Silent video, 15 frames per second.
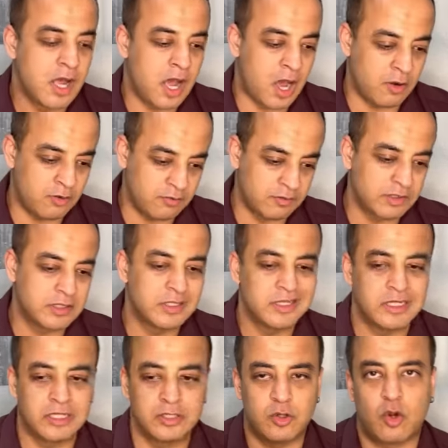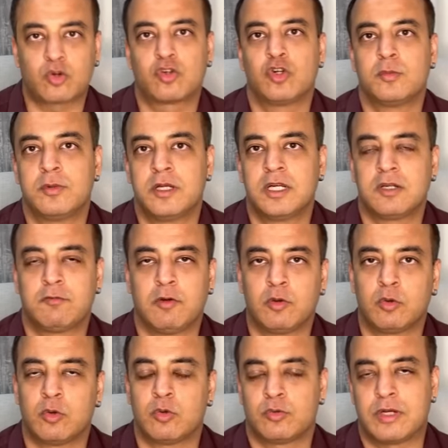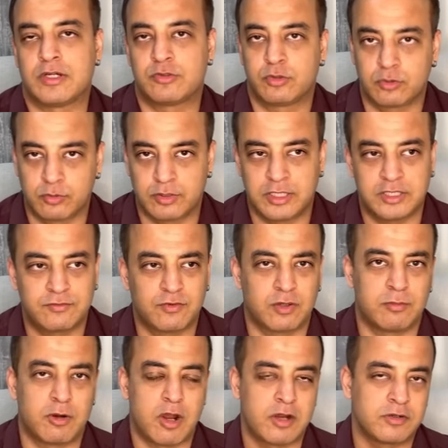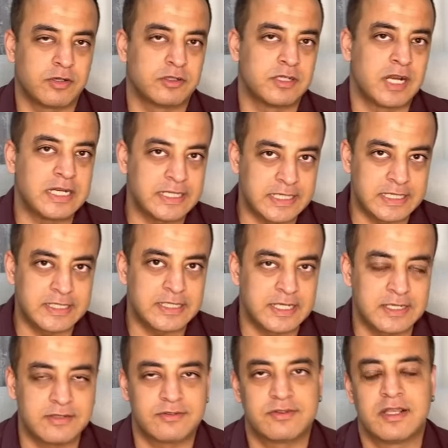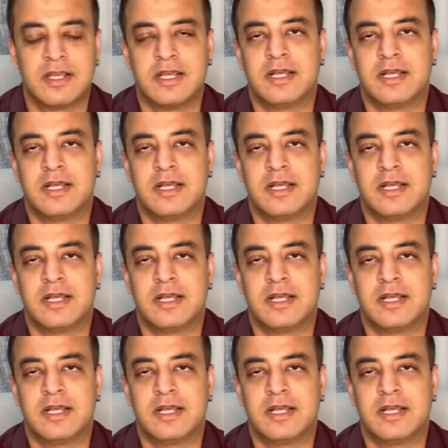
However, in October, it will go retrograde for about 119 days